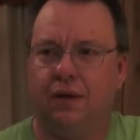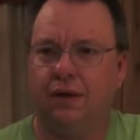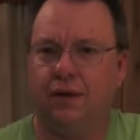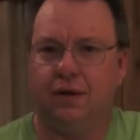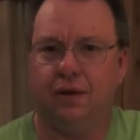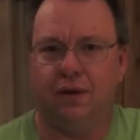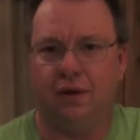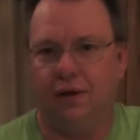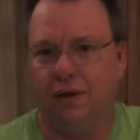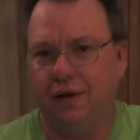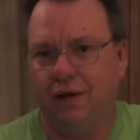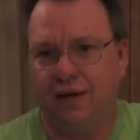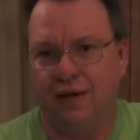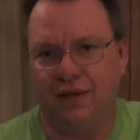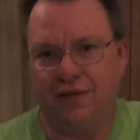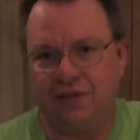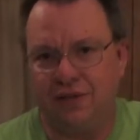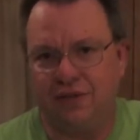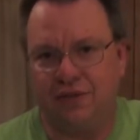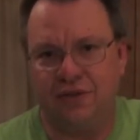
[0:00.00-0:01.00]

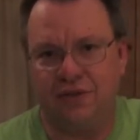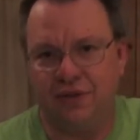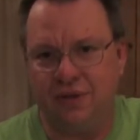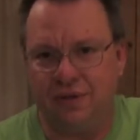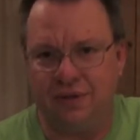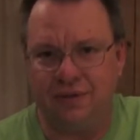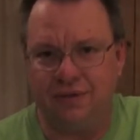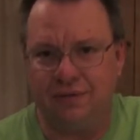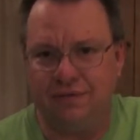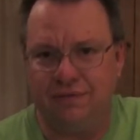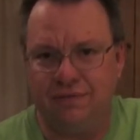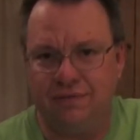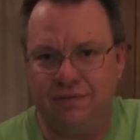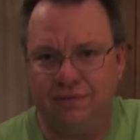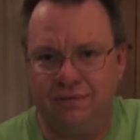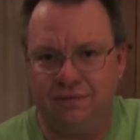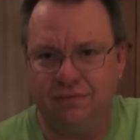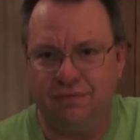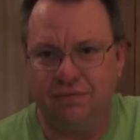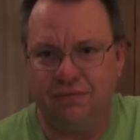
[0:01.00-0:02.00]
I just couldn't
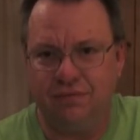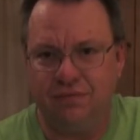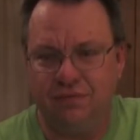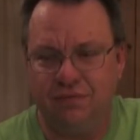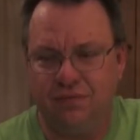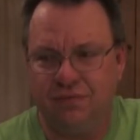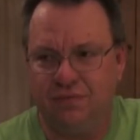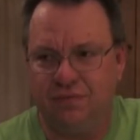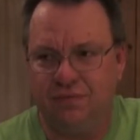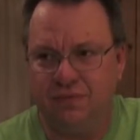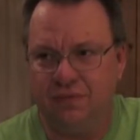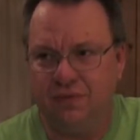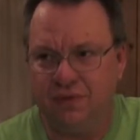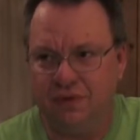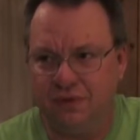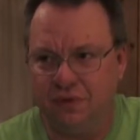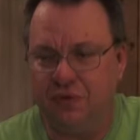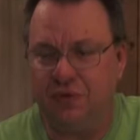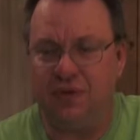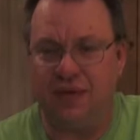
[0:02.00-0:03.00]

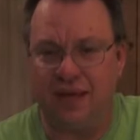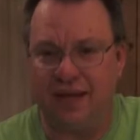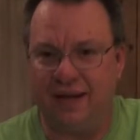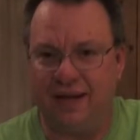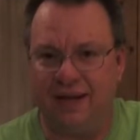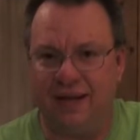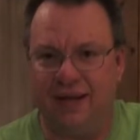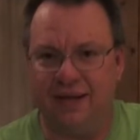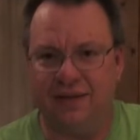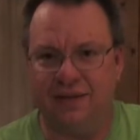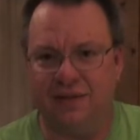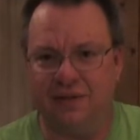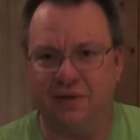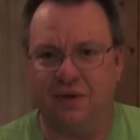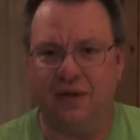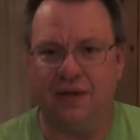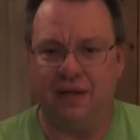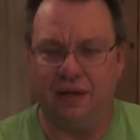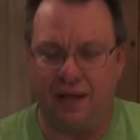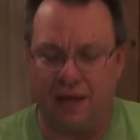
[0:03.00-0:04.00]
do that again.
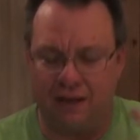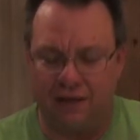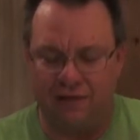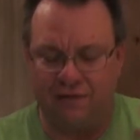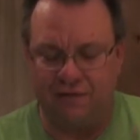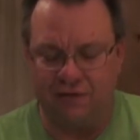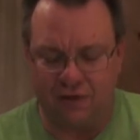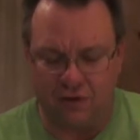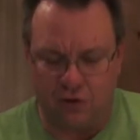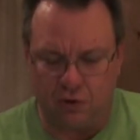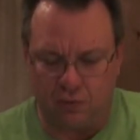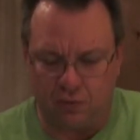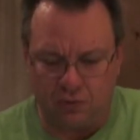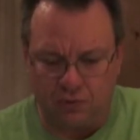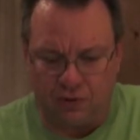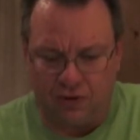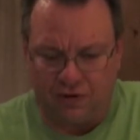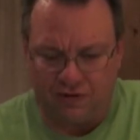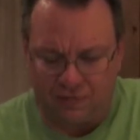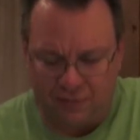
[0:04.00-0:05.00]
So I left the
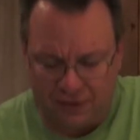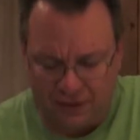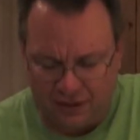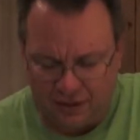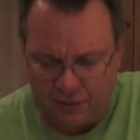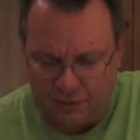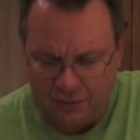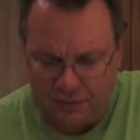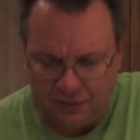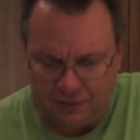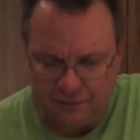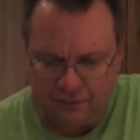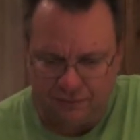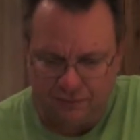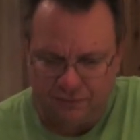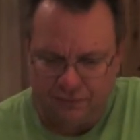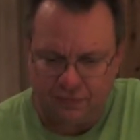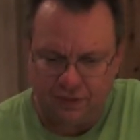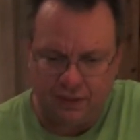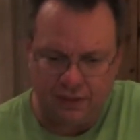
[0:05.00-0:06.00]
GoPro off my helmet
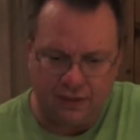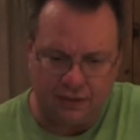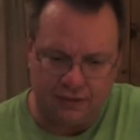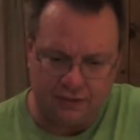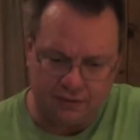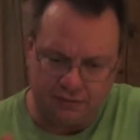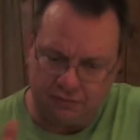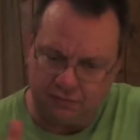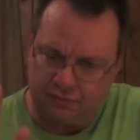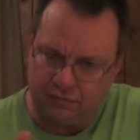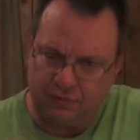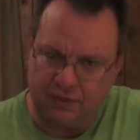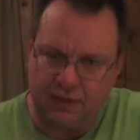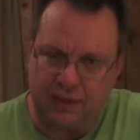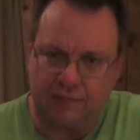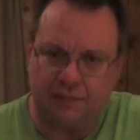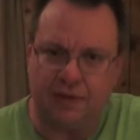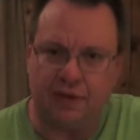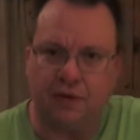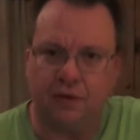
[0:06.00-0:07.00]
and
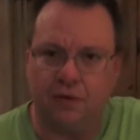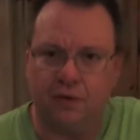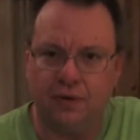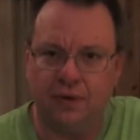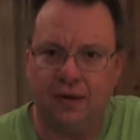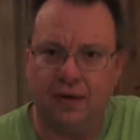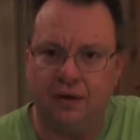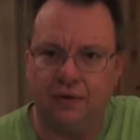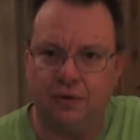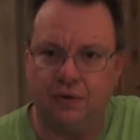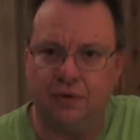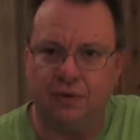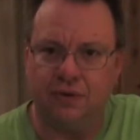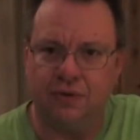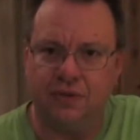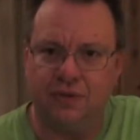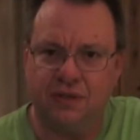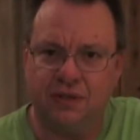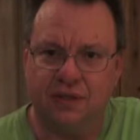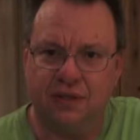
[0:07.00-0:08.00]
kept on going down
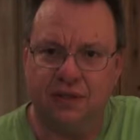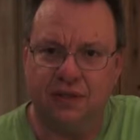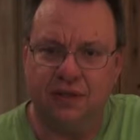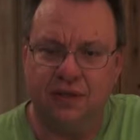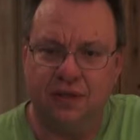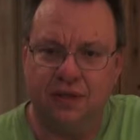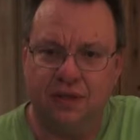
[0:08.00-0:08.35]
towards the